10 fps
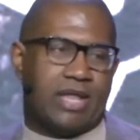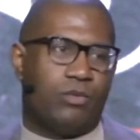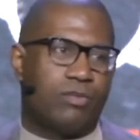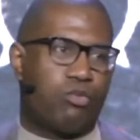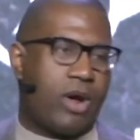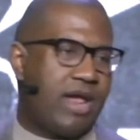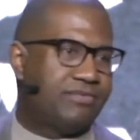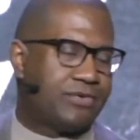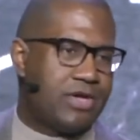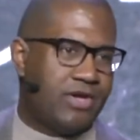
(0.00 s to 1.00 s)
and we're
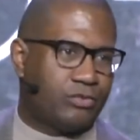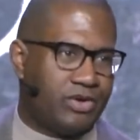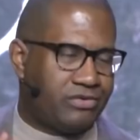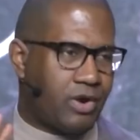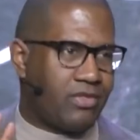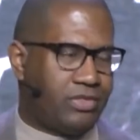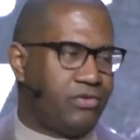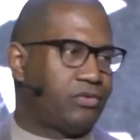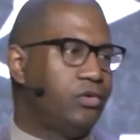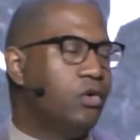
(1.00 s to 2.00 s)
praying for you as we start
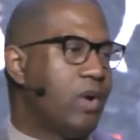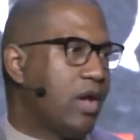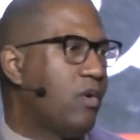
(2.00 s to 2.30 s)
this new week.